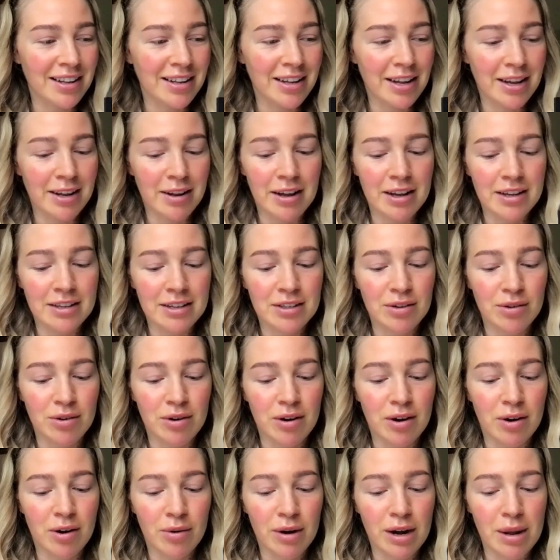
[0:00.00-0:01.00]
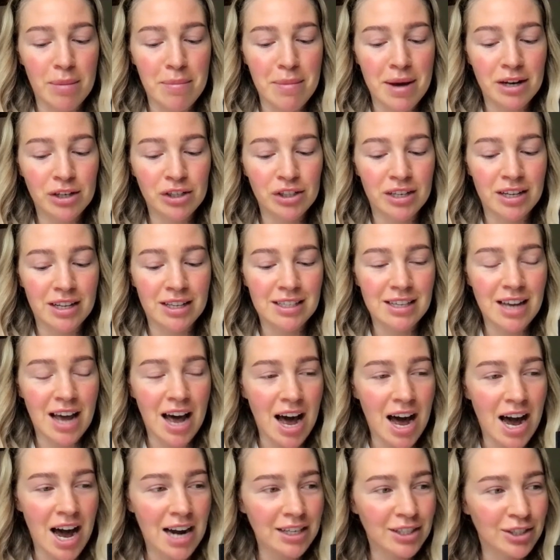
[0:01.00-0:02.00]
And as you already mentioned, it's
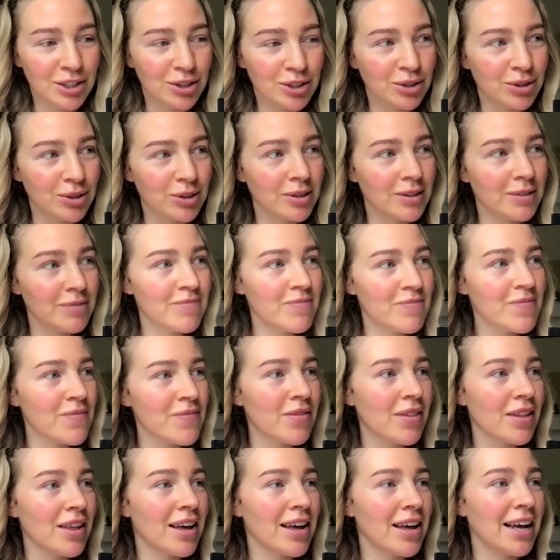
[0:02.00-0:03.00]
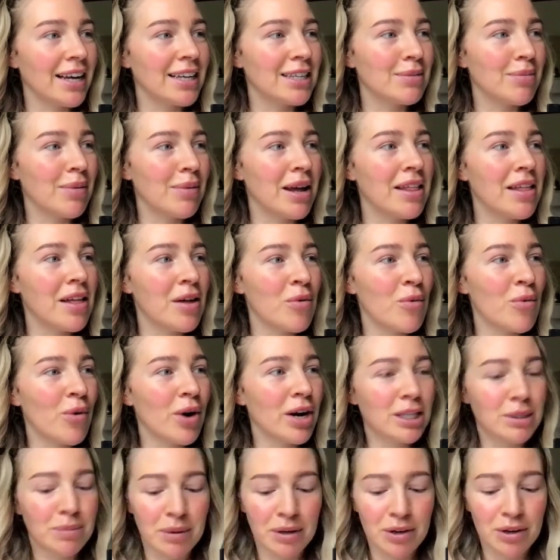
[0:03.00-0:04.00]
hard to explain it in
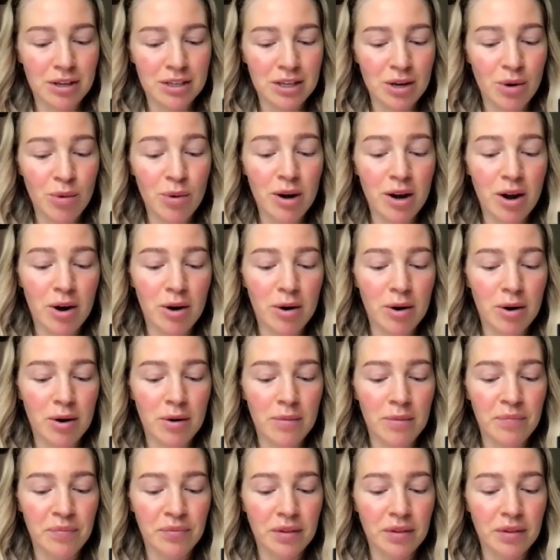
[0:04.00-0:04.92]
words because I, uh,